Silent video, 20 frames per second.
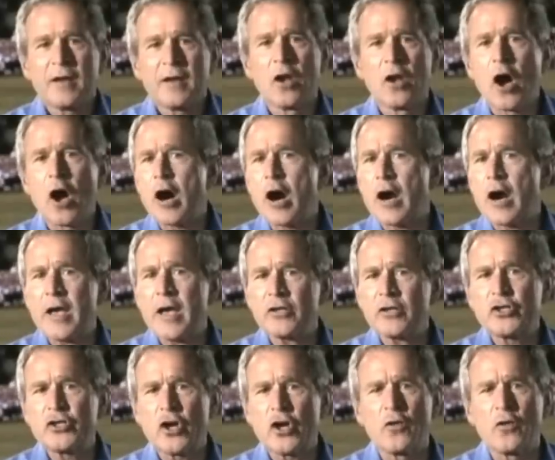Laura
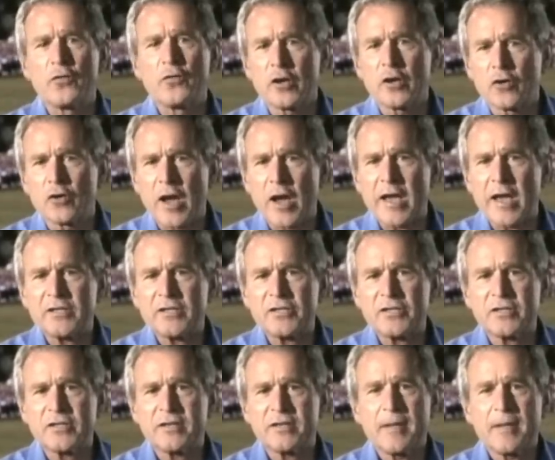has shown the
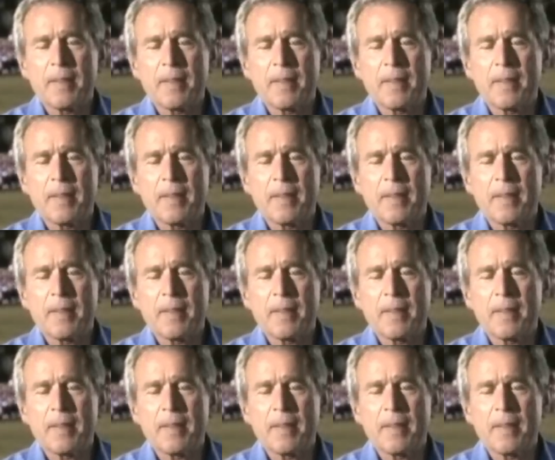grace